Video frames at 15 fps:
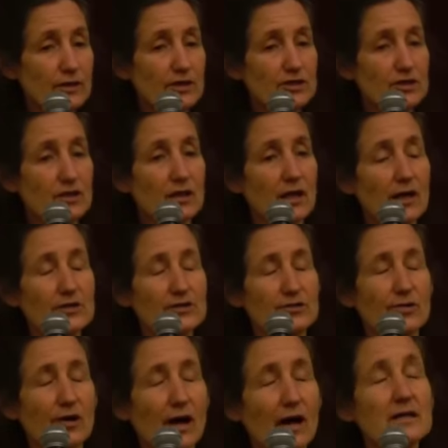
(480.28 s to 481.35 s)
is you close
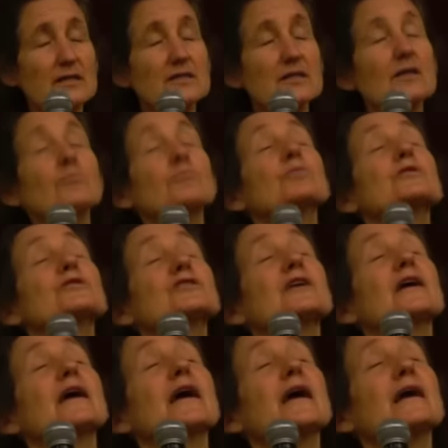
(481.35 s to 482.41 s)
your eyes, put
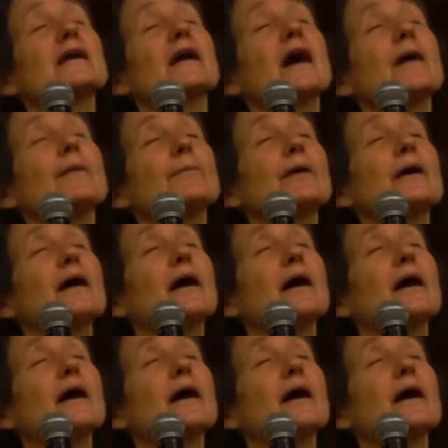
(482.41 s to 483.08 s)
your head up,